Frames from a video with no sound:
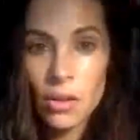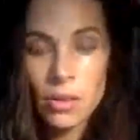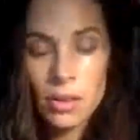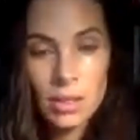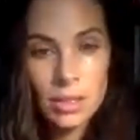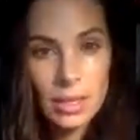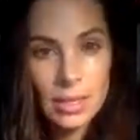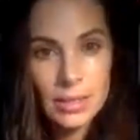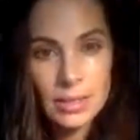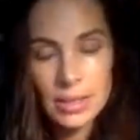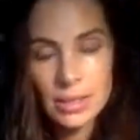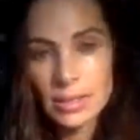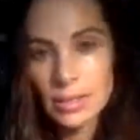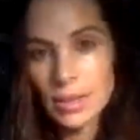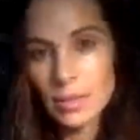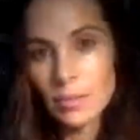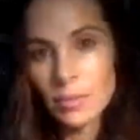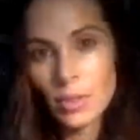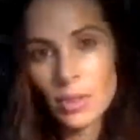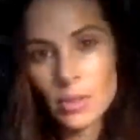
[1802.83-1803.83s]
the lessons
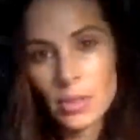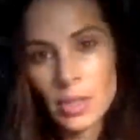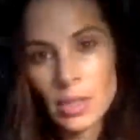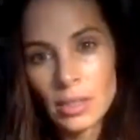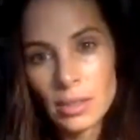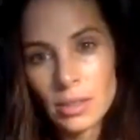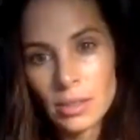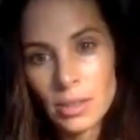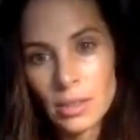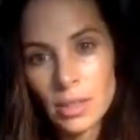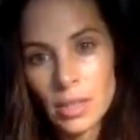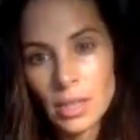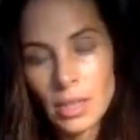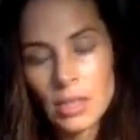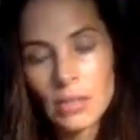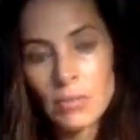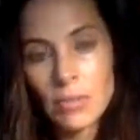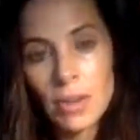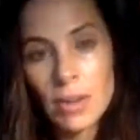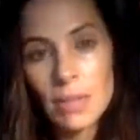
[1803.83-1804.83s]
I'm learning?
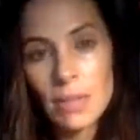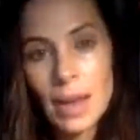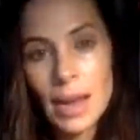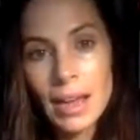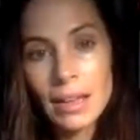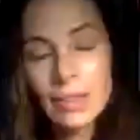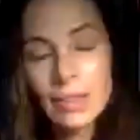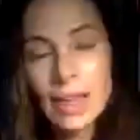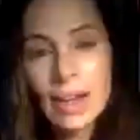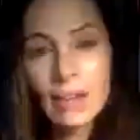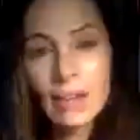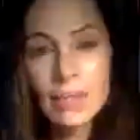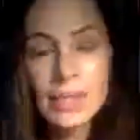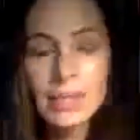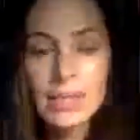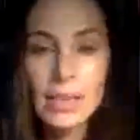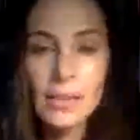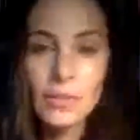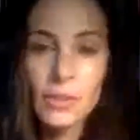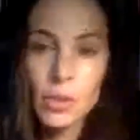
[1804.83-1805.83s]
Do I might allow
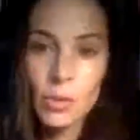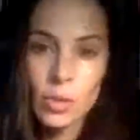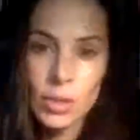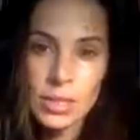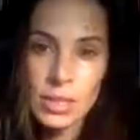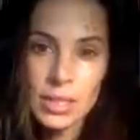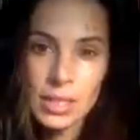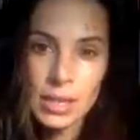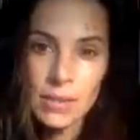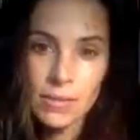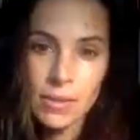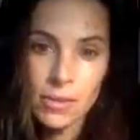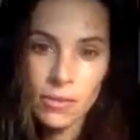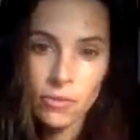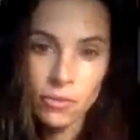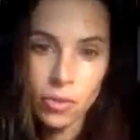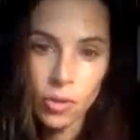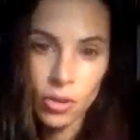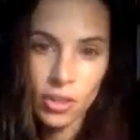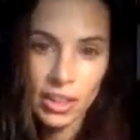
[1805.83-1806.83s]
myself to receive
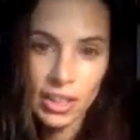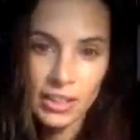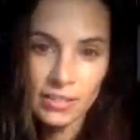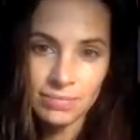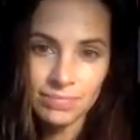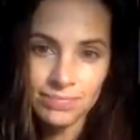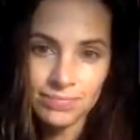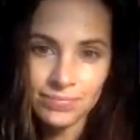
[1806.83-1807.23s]
them fully?